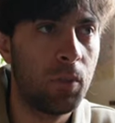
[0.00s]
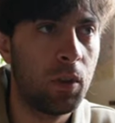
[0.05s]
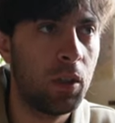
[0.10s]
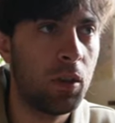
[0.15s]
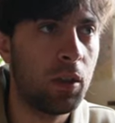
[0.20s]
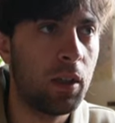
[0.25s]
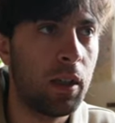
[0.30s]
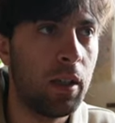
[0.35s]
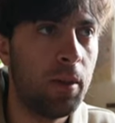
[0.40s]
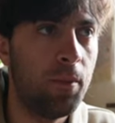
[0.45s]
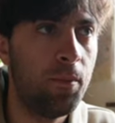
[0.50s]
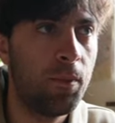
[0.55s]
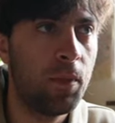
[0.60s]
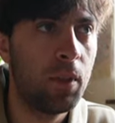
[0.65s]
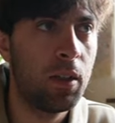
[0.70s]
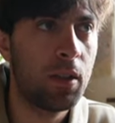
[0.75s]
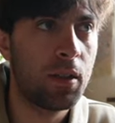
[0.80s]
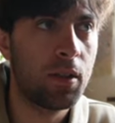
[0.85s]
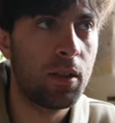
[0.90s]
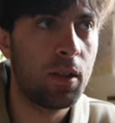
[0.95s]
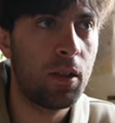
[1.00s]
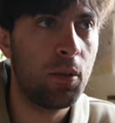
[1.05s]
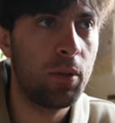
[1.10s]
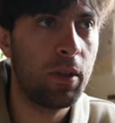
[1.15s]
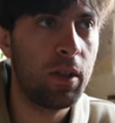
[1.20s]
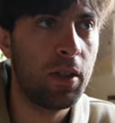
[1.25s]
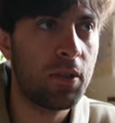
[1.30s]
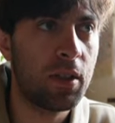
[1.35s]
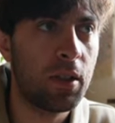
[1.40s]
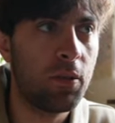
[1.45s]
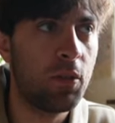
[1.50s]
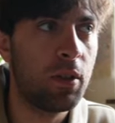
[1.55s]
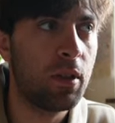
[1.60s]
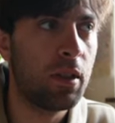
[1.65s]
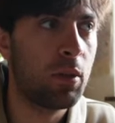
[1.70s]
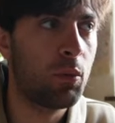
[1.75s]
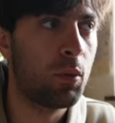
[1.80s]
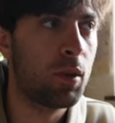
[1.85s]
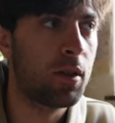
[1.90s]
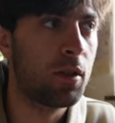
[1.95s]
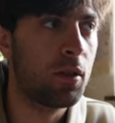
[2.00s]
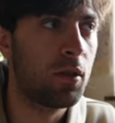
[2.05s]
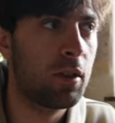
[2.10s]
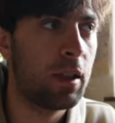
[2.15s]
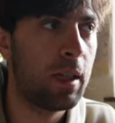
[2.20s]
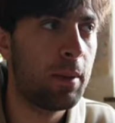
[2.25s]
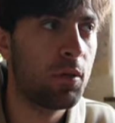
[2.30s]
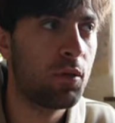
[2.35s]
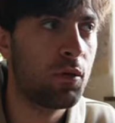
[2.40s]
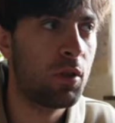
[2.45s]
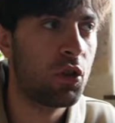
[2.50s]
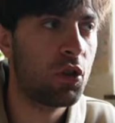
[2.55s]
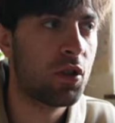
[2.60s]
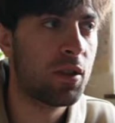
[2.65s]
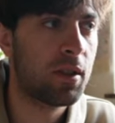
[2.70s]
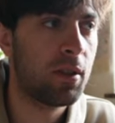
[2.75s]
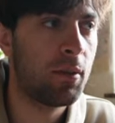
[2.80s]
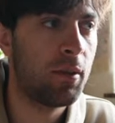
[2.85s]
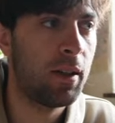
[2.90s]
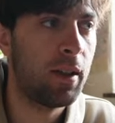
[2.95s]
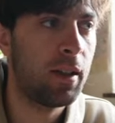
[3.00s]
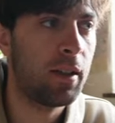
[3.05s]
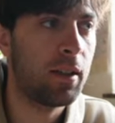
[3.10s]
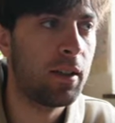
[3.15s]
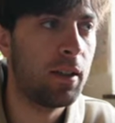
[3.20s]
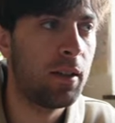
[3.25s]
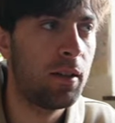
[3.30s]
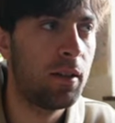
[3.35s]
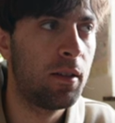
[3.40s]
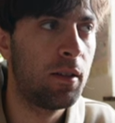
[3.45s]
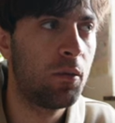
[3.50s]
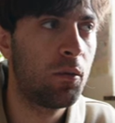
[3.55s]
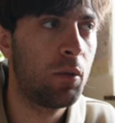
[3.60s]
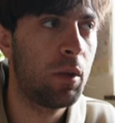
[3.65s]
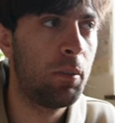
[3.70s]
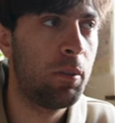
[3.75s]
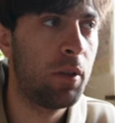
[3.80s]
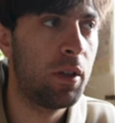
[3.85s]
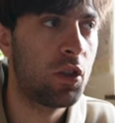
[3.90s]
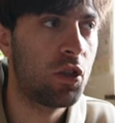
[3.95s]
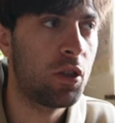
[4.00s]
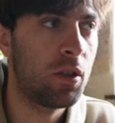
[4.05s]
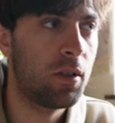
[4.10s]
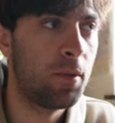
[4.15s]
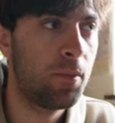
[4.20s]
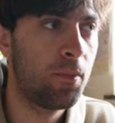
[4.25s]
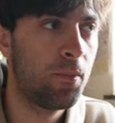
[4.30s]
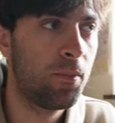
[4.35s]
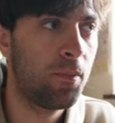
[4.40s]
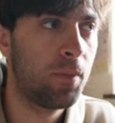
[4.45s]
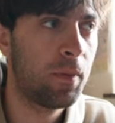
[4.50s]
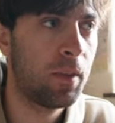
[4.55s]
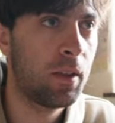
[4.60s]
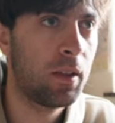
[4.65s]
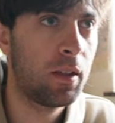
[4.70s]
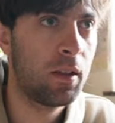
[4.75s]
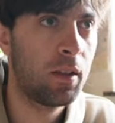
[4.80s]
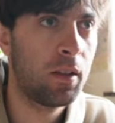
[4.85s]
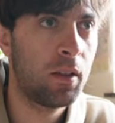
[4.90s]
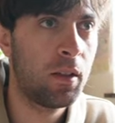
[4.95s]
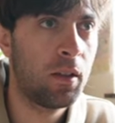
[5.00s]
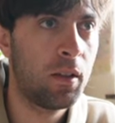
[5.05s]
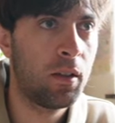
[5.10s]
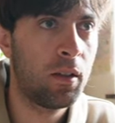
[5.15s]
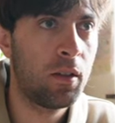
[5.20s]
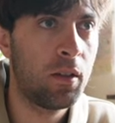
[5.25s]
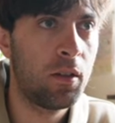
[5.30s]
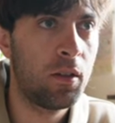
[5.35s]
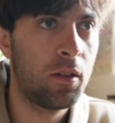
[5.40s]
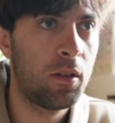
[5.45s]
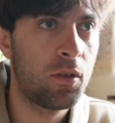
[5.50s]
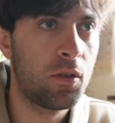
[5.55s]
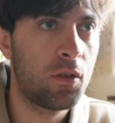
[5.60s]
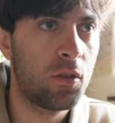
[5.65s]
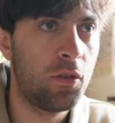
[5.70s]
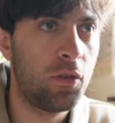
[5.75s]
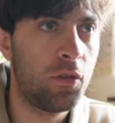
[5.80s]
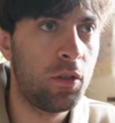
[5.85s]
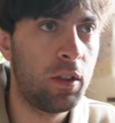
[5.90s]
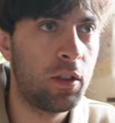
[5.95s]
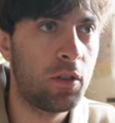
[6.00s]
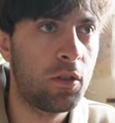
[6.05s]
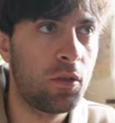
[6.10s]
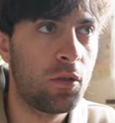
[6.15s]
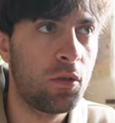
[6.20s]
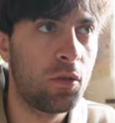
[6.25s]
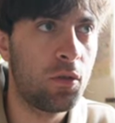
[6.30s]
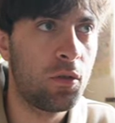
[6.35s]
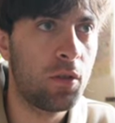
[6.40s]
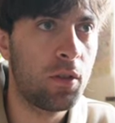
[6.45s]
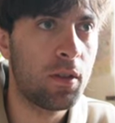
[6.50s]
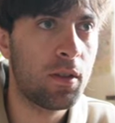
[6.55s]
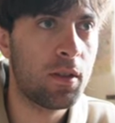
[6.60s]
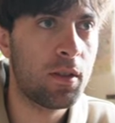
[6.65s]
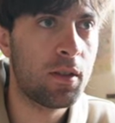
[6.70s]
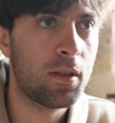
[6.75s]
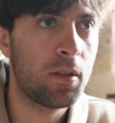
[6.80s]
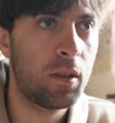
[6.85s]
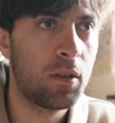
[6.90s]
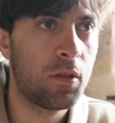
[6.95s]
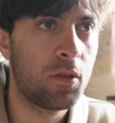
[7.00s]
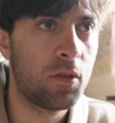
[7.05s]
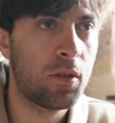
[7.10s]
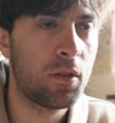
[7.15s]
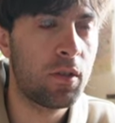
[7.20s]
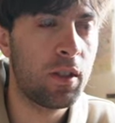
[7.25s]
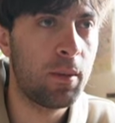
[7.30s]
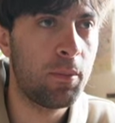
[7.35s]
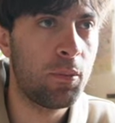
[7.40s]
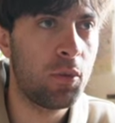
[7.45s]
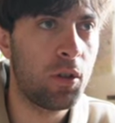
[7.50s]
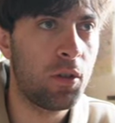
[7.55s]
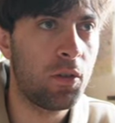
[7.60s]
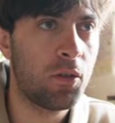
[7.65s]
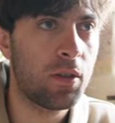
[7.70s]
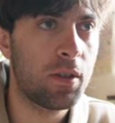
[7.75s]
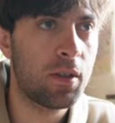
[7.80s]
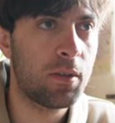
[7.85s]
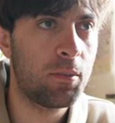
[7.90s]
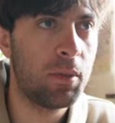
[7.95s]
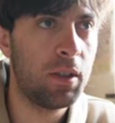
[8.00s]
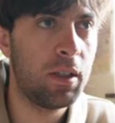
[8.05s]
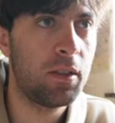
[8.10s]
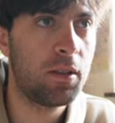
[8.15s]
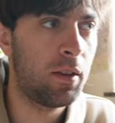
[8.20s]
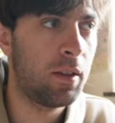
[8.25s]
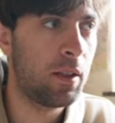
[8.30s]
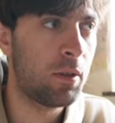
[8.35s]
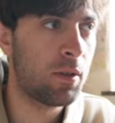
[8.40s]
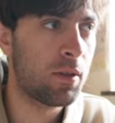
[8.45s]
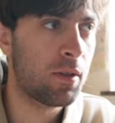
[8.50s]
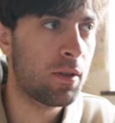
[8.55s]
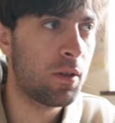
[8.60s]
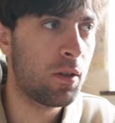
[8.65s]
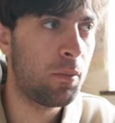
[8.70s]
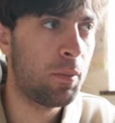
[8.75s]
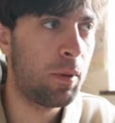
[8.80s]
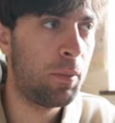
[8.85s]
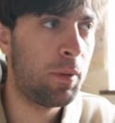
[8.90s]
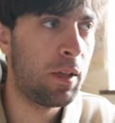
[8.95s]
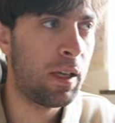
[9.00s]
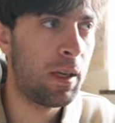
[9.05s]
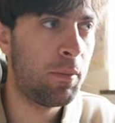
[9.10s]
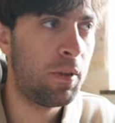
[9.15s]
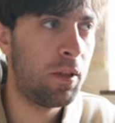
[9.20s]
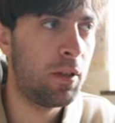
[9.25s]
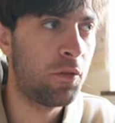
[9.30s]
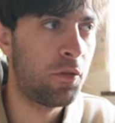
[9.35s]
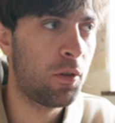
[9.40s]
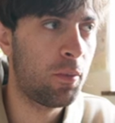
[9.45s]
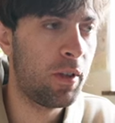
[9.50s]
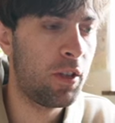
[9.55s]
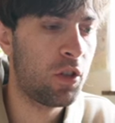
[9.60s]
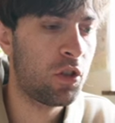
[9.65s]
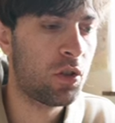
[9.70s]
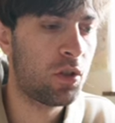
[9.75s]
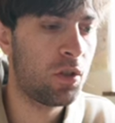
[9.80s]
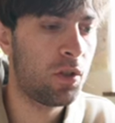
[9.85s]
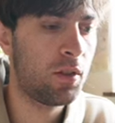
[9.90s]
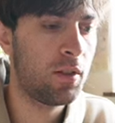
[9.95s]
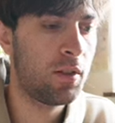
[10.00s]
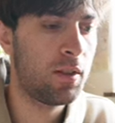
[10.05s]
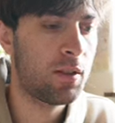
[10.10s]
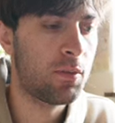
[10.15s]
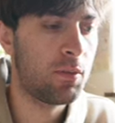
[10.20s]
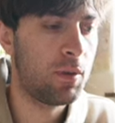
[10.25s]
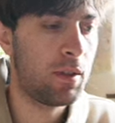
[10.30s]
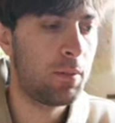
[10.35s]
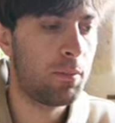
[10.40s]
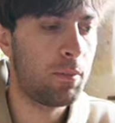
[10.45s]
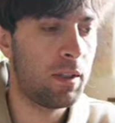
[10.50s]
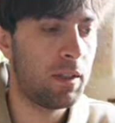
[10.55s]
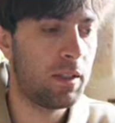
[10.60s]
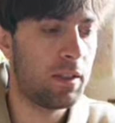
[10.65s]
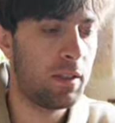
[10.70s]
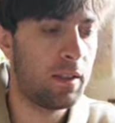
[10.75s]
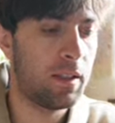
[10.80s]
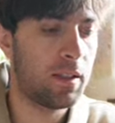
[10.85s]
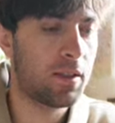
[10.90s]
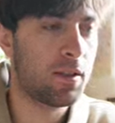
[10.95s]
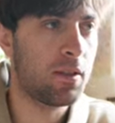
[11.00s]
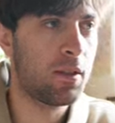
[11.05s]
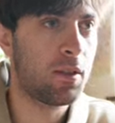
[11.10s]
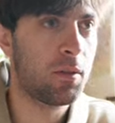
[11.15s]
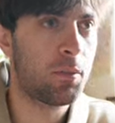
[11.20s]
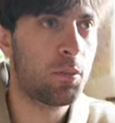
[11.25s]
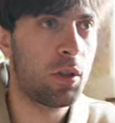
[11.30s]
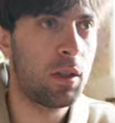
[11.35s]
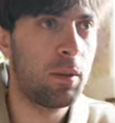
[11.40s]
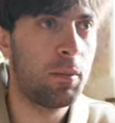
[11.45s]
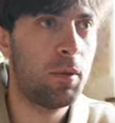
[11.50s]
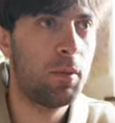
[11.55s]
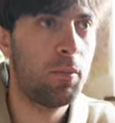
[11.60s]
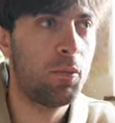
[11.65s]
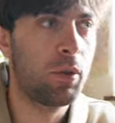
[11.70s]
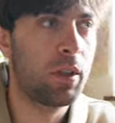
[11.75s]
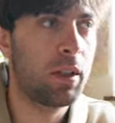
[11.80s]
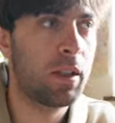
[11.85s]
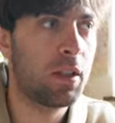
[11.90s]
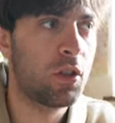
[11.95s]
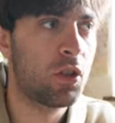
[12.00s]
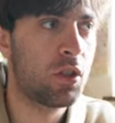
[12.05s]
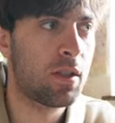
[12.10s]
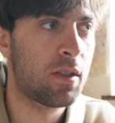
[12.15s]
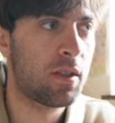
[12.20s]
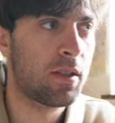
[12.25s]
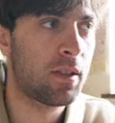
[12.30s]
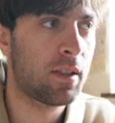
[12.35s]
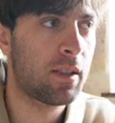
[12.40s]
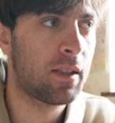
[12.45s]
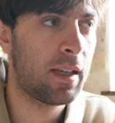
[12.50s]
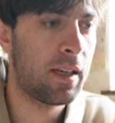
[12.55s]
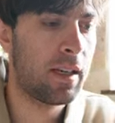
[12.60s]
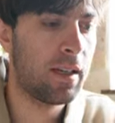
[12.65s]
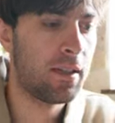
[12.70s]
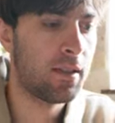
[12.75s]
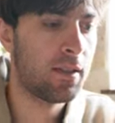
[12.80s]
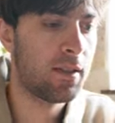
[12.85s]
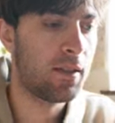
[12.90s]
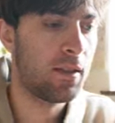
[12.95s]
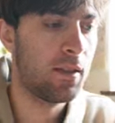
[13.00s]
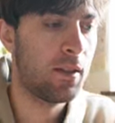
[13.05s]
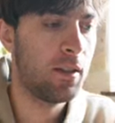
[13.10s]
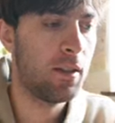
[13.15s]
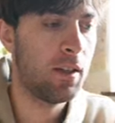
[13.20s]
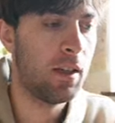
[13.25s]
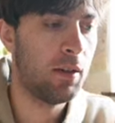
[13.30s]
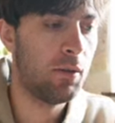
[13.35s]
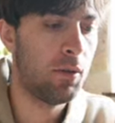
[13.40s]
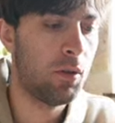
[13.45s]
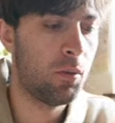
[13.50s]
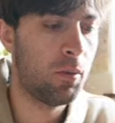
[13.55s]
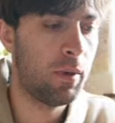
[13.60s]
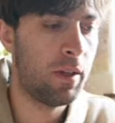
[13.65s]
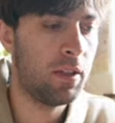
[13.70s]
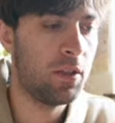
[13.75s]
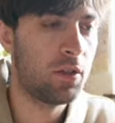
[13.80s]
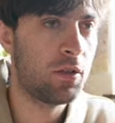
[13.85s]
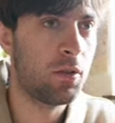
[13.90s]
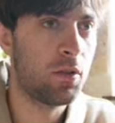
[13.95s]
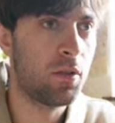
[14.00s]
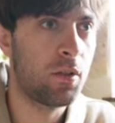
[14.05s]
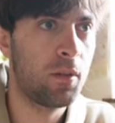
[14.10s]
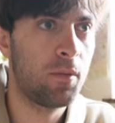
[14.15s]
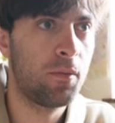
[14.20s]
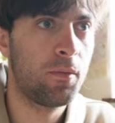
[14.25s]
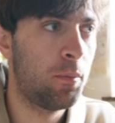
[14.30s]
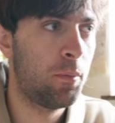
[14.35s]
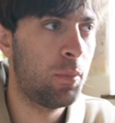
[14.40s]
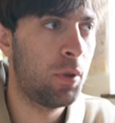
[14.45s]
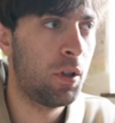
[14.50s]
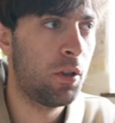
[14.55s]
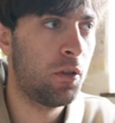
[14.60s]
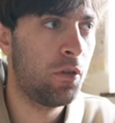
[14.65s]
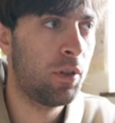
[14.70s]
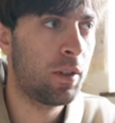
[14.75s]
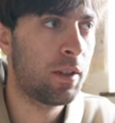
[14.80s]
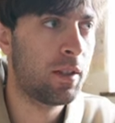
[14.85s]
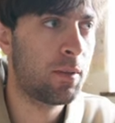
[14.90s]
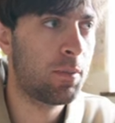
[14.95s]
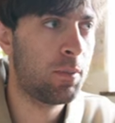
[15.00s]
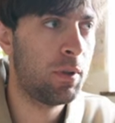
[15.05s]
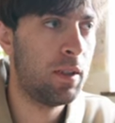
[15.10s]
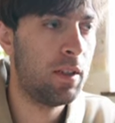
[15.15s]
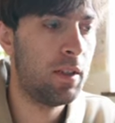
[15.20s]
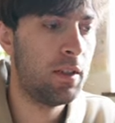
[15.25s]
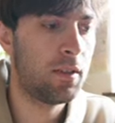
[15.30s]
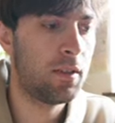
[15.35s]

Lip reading: Okay, so now we have something that was not time stretched, so I can repitch it to fit to this, to the tempo of this beat. There is no BPM information on this one, but that's not a problem. We can just guess our way to the perfect speed.